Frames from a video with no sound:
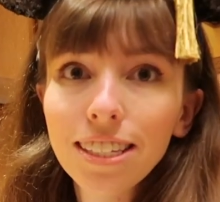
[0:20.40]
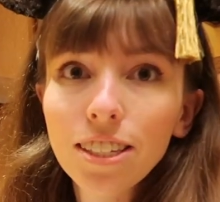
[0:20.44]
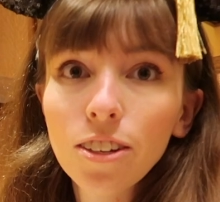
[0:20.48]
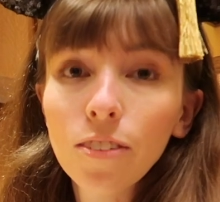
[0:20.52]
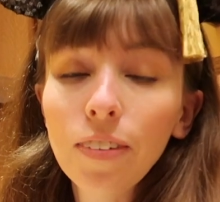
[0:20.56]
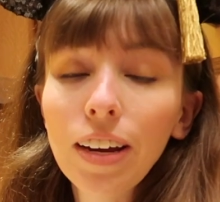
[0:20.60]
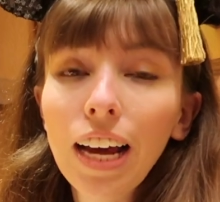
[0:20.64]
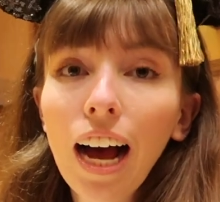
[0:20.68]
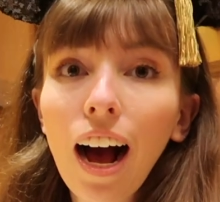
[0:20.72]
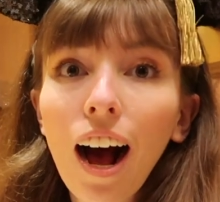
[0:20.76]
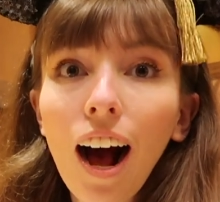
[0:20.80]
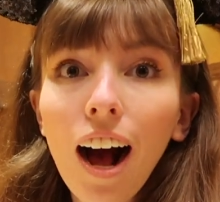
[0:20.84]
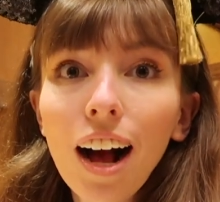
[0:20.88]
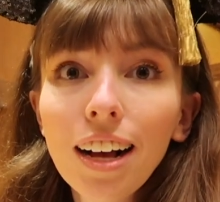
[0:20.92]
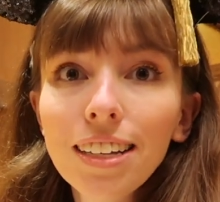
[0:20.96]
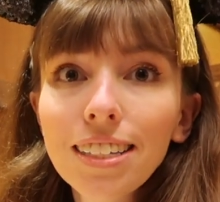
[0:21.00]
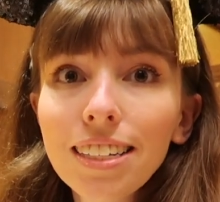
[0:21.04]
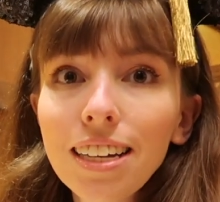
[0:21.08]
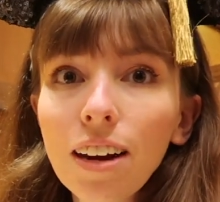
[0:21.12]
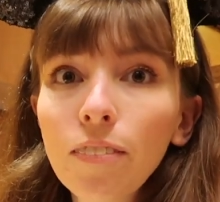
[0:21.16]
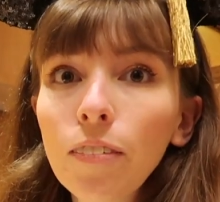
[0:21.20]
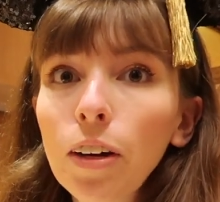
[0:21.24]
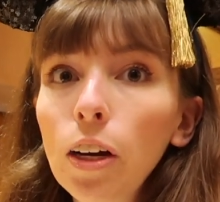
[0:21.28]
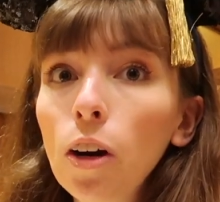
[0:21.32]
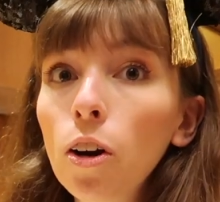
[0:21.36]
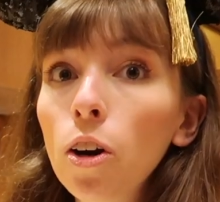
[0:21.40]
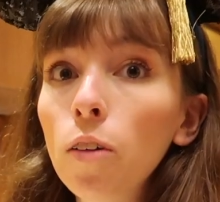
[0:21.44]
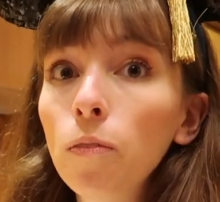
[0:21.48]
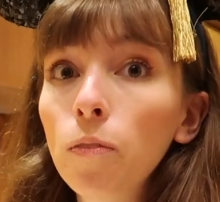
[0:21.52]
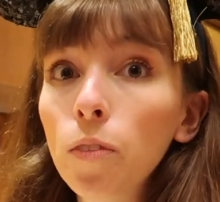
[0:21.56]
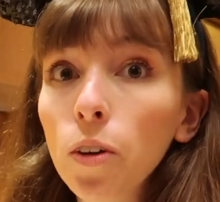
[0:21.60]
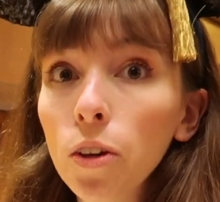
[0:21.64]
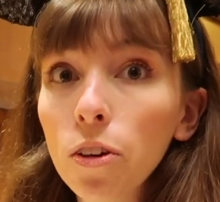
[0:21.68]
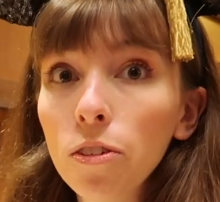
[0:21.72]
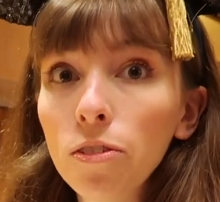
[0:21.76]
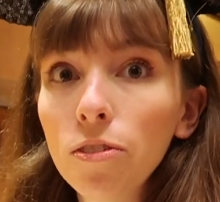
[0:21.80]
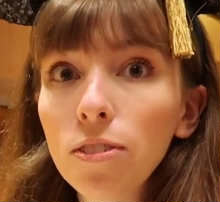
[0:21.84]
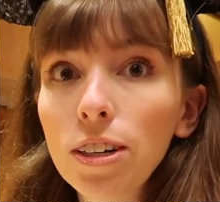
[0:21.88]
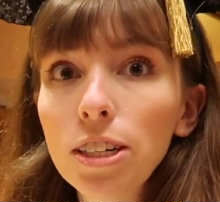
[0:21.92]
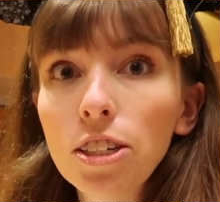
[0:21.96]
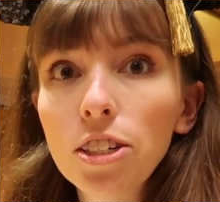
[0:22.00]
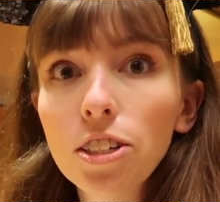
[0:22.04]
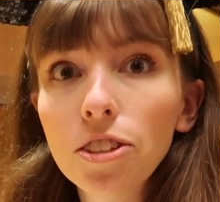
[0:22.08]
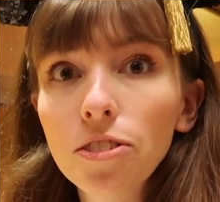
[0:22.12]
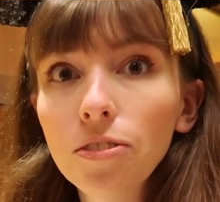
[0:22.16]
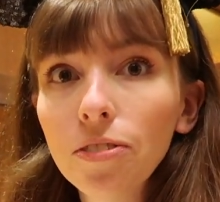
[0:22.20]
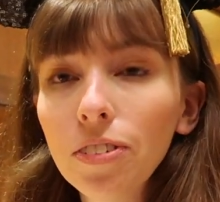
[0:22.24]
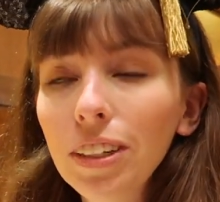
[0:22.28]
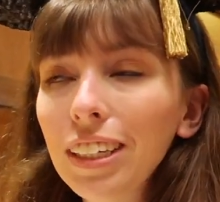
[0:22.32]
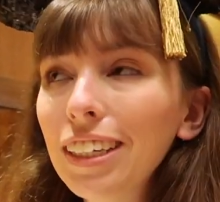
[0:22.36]
so we asked and we got a booth, which
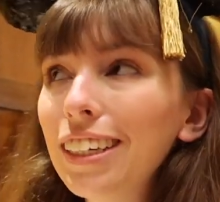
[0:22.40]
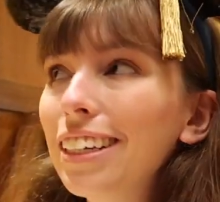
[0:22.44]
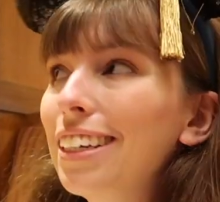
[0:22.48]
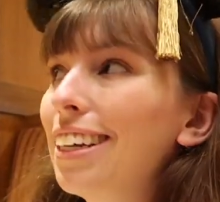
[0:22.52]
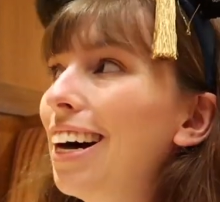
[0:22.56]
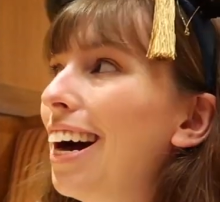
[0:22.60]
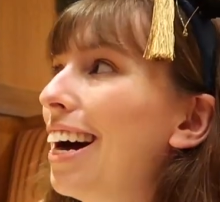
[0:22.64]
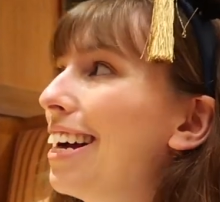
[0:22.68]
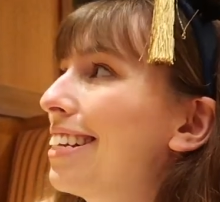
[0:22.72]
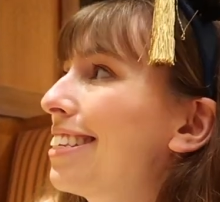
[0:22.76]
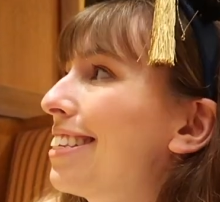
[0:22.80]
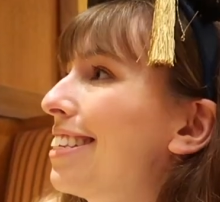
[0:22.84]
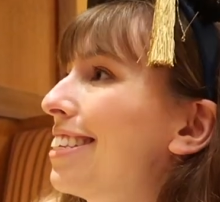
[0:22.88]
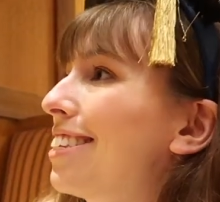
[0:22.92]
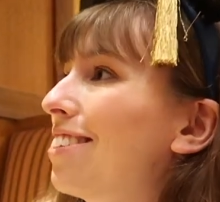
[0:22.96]
is really nice.